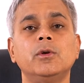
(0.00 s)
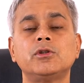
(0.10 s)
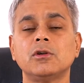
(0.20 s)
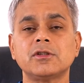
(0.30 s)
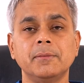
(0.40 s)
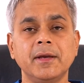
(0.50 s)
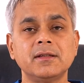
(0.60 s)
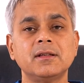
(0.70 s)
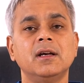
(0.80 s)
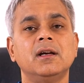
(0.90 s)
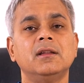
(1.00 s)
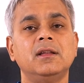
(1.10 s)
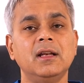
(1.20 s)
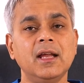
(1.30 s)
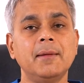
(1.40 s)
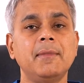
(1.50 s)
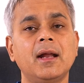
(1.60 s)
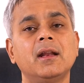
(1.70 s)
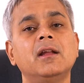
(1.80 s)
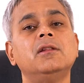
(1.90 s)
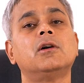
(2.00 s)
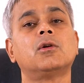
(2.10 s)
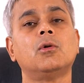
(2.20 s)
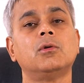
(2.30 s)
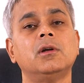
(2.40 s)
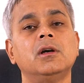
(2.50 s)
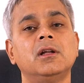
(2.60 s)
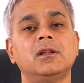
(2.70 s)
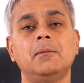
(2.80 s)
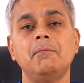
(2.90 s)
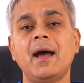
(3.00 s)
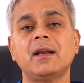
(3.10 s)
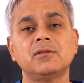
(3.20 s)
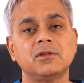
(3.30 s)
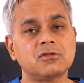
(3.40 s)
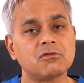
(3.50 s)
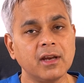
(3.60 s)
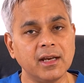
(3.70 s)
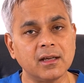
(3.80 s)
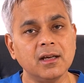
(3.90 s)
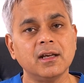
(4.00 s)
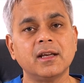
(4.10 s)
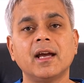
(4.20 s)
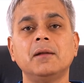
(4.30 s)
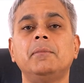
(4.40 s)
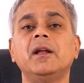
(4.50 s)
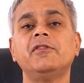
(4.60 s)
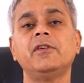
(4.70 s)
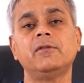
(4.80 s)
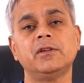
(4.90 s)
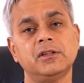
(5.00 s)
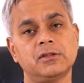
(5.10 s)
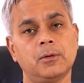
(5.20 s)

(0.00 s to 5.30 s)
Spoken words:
which also means the layman in the road, the man on the street, can benefit with this